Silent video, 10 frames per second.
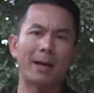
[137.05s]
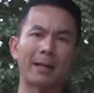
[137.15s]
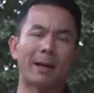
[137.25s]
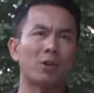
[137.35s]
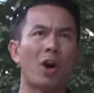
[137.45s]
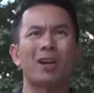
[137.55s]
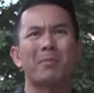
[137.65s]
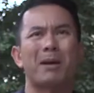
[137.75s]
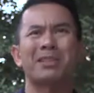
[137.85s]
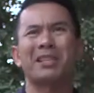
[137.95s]
by that? I'm talking
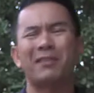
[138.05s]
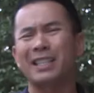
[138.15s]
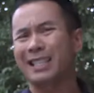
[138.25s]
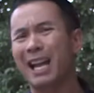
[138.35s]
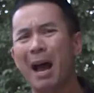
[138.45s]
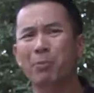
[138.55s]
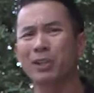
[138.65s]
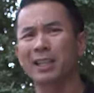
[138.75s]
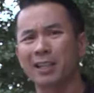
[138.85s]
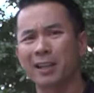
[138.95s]
about stuff that's
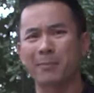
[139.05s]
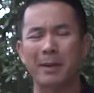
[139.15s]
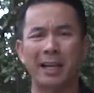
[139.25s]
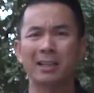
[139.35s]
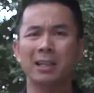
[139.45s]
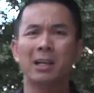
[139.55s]
non-productive, man.